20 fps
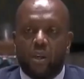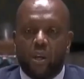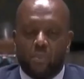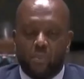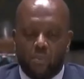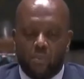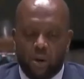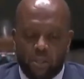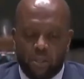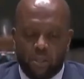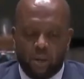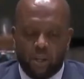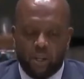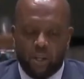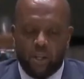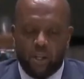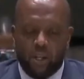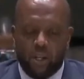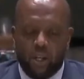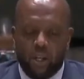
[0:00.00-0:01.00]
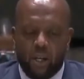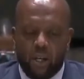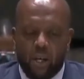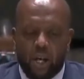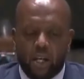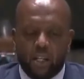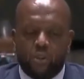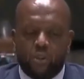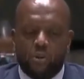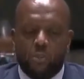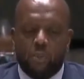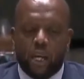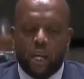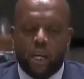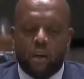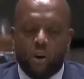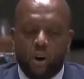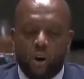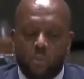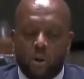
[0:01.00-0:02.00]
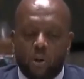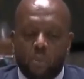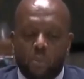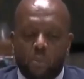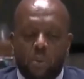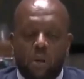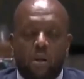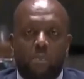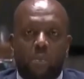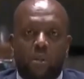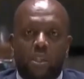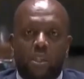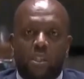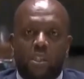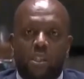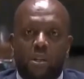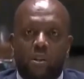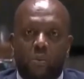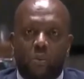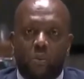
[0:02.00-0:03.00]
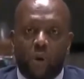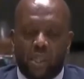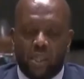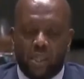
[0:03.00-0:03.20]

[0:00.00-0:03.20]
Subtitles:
to their brethren and to make common purpose